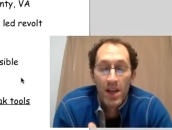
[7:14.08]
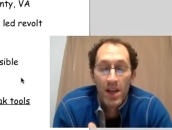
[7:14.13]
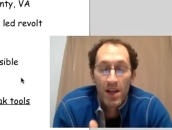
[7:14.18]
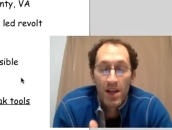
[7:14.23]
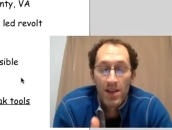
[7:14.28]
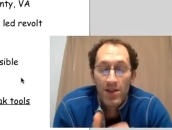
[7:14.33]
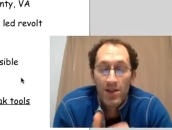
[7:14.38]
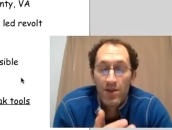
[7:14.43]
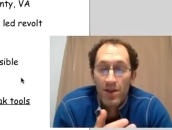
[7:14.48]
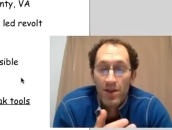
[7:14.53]

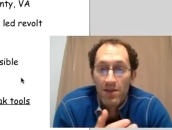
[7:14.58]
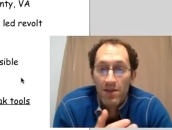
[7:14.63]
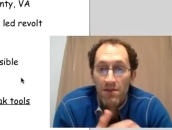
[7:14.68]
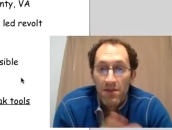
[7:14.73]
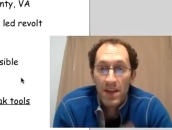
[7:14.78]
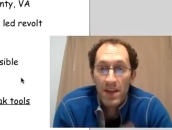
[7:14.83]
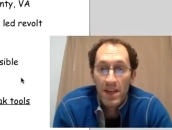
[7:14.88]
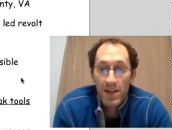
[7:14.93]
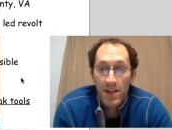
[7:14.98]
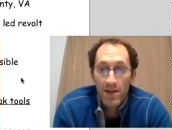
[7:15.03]
You could
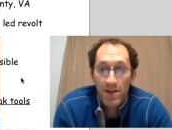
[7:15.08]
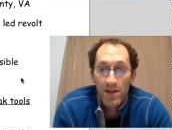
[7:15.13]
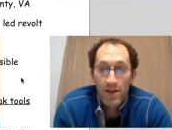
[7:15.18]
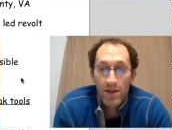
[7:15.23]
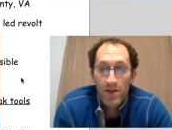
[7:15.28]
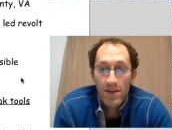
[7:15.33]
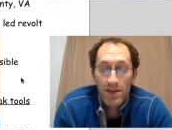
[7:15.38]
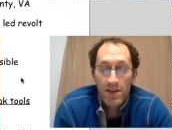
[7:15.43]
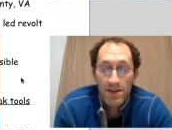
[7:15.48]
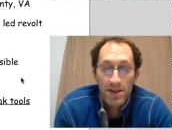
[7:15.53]
fake your
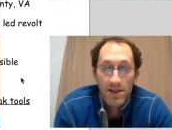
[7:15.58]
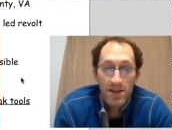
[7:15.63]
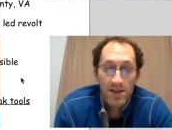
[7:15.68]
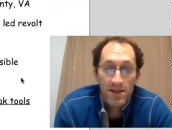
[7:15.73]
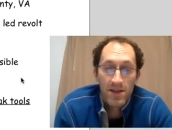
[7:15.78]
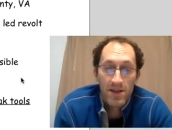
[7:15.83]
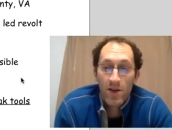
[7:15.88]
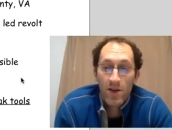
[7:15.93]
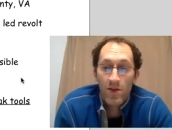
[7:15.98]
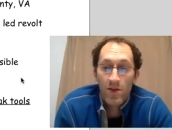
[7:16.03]

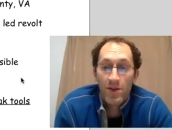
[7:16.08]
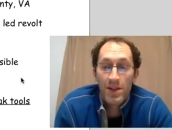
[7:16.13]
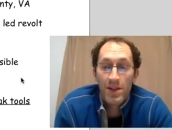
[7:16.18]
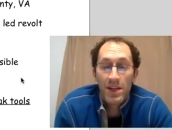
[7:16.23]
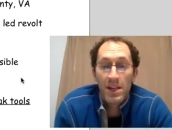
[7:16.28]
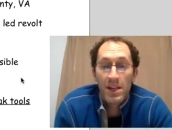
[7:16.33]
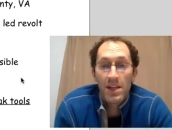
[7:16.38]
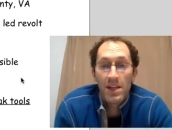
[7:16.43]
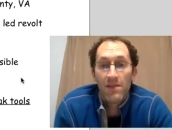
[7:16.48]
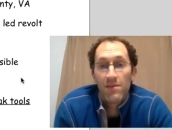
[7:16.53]
illnesses, or you
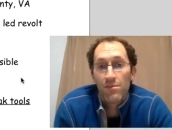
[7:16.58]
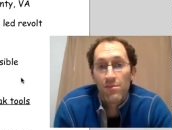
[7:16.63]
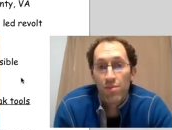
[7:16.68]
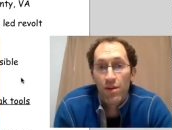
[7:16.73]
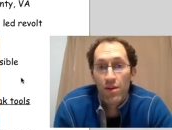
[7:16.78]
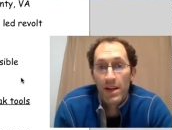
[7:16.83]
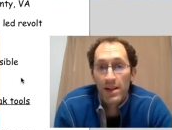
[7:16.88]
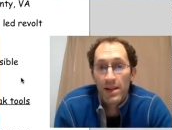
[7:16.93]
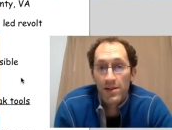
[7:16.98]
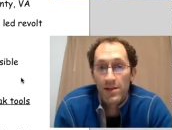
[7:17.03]
could even
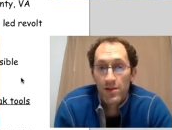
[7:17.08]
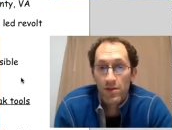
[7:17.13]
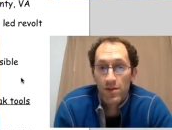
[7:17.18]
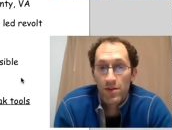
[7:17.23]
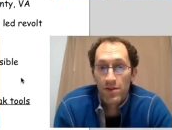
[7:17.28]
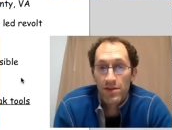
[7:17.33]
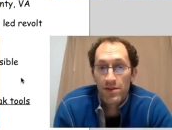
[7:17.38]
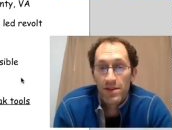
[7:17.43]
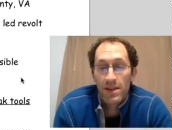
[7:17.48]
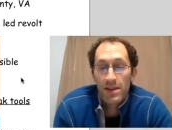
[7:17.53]
break
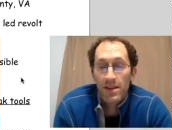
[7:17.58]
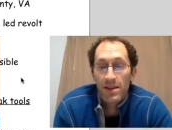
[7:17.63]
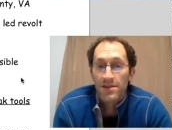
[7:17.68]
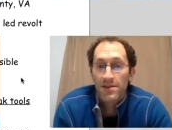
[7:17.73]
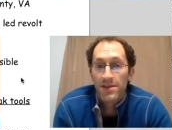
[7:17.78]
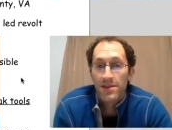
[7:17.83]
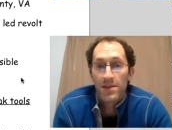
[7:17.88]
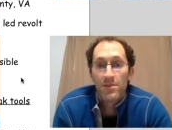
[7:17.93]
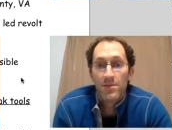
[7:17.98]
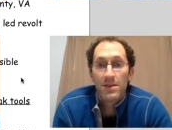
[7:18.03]
tools. In
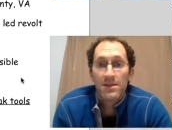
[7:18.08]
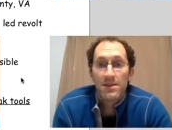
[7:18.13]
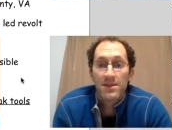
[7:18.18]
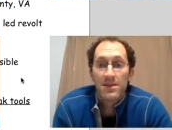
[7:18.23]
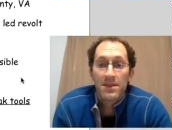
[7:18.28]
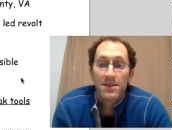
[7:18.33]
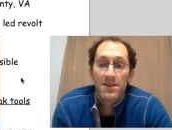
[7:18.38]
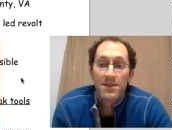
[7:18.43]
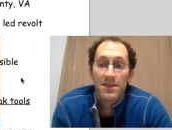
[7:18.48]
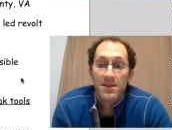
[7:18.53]
some
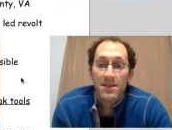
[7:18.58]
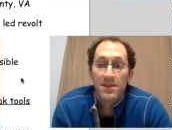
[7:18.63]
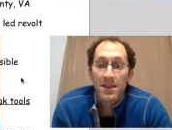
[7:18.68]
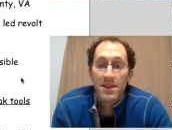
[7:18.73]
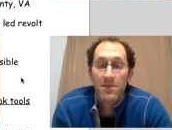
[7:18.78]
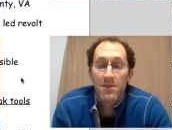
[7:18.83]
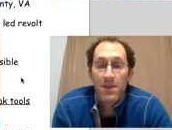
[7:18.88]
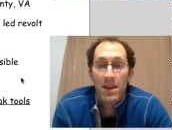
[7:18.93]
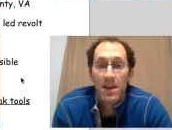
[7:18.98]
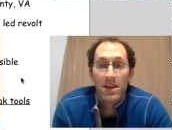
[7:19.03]
instances, they
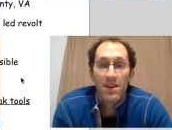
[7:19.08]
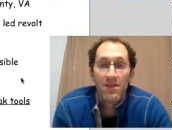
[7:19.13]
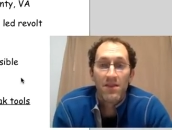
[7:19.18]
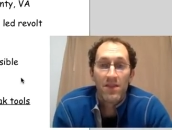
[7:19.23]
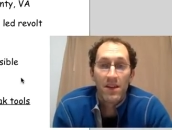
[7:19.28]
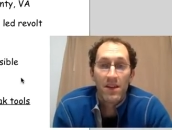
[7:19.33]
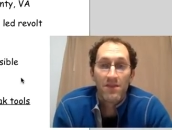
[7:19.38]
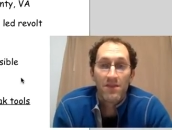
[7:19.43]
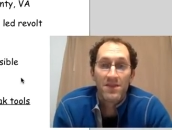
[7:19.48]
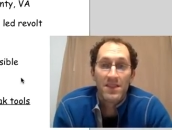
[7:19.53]
may
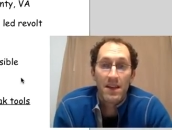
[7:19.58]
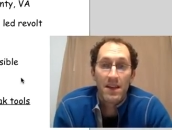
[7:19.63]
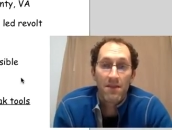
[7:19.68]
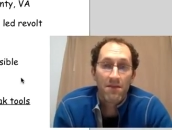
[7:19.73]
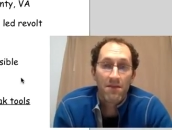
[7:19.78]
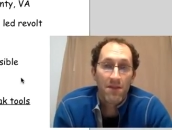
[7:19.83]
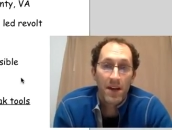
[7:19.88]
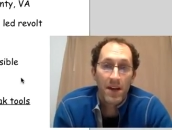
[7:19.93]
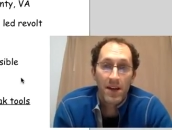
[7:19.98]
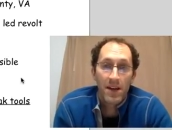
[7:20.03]
even have set
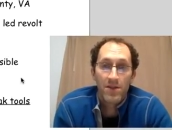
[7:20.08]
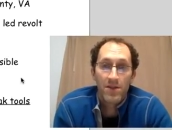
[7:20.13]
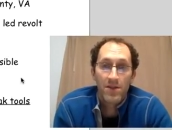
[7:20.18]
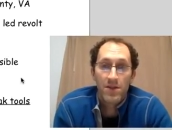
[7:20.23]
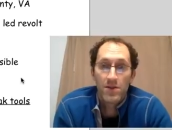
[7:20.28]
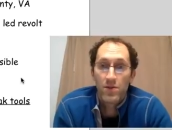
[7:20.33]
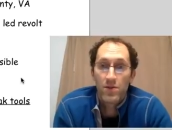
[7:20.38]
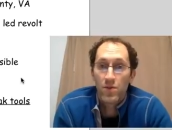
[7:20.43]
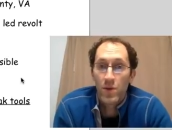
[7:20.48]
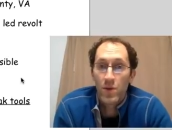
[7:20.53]
fire
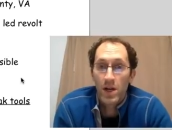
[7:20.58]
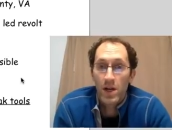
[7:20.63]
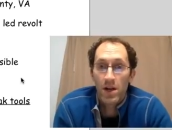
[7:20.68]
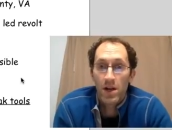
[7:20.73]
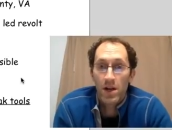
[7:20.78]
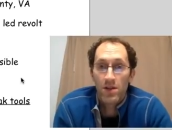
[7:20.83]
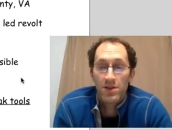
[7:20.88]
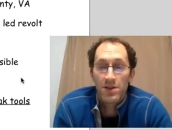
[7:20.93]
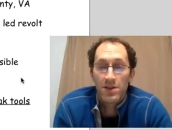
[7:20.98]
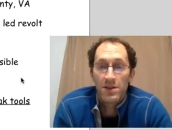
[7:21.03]
to
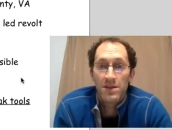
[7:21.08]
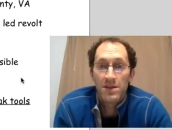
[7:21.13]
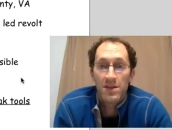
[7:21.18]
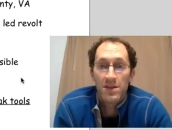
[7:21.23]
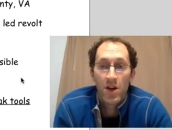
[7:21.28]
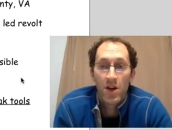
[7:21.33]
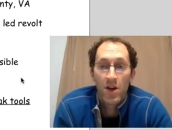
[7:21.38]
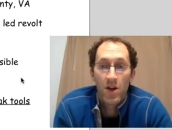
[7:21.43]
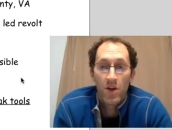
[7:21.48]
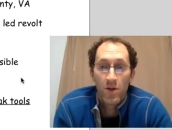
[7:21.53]
warehouses
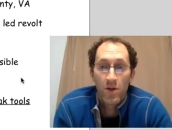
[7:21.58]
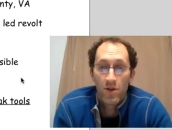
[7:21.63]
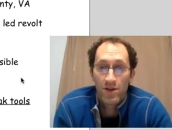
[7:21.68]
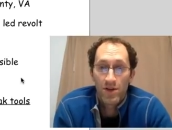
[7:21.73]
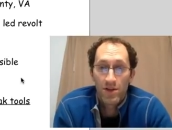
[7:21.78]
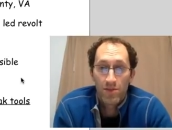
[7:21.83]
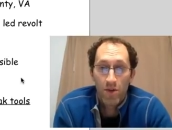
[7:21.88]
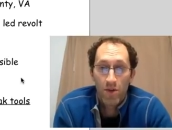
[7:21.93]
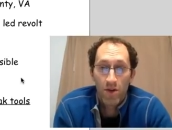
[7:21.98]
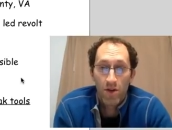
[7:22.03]
or
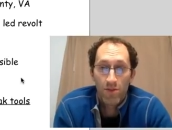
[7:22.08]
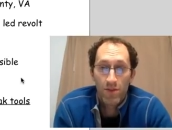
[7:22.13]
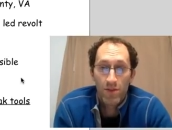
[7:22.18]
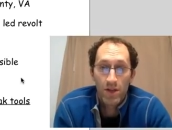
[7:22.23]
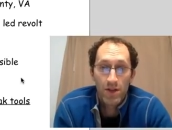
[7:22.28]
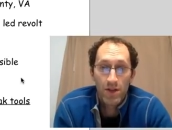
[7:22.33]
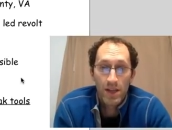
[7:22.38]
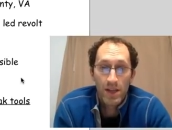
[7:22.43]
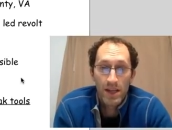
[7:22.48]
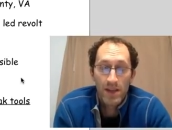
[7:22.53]
small
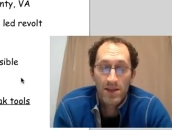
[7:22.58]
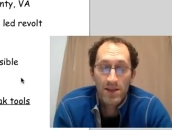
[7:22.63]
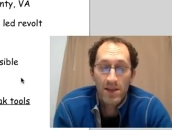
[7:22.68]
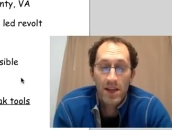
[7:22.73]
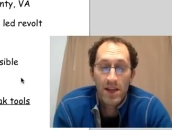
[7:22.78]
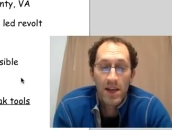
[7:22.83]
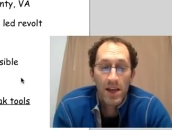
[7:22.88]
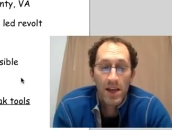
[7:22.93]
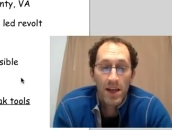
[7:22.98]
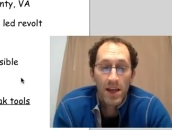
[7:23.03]
buildings,
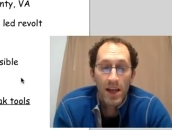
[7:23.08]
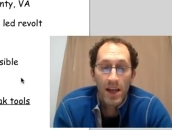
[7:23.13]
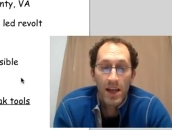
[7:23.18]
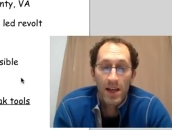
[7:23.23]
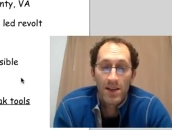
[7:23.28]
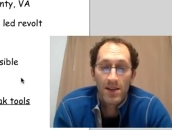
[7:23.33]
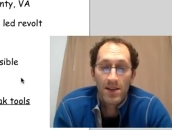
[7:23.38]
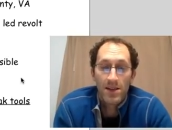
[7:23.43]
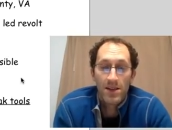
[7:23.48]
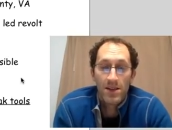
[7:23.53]

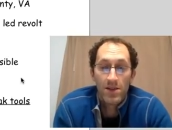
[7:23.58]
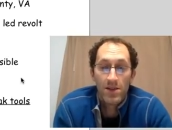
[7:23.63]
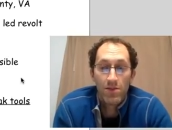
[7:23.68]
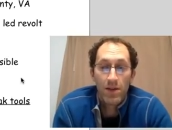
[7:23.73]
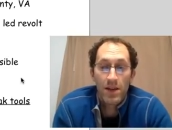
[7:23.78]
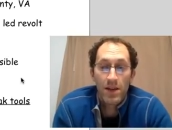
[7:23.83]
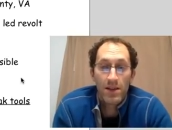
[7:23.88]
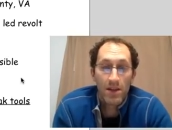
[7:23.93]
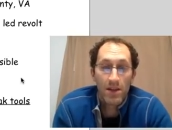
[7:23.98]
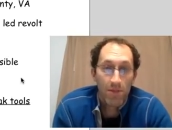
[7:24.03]
and you
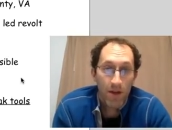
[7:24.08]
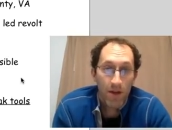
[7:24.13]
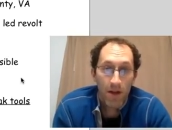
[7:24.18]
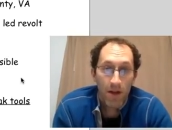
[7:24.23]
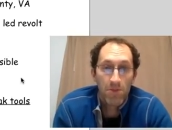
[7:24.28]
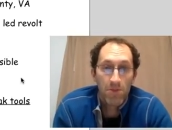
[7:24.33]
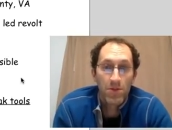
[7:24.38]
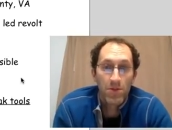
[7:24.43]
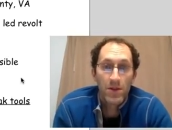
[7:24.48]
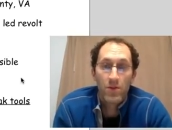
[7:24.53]
bet they
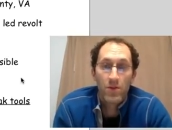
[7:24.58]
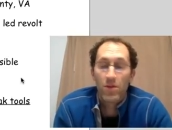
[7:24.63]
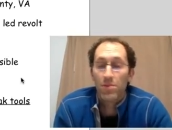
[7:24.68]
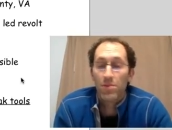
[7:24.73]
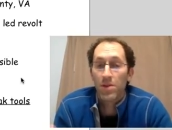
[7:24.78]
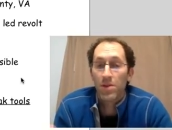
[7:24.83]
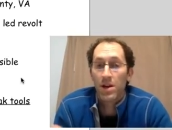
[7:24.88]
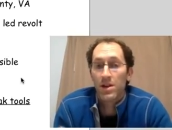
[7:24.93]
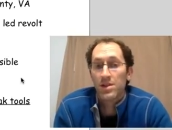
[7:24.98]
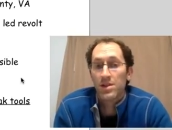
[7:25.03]
probably were
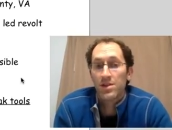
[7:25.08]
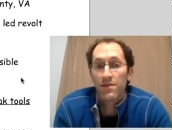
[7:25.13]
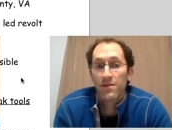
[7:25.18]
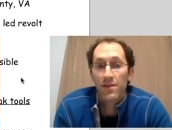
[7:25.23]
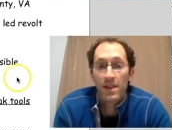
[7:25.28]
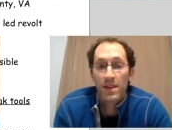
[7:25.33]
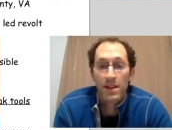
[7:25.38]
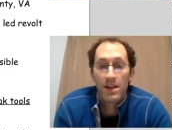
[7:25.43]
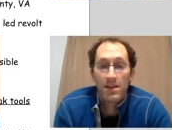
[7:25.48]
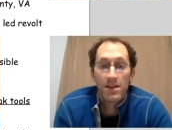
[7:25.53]
punished for
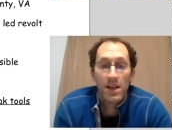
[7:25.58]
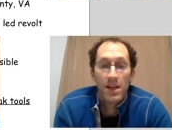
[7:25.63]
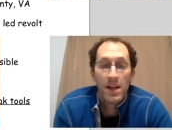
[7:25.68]
that.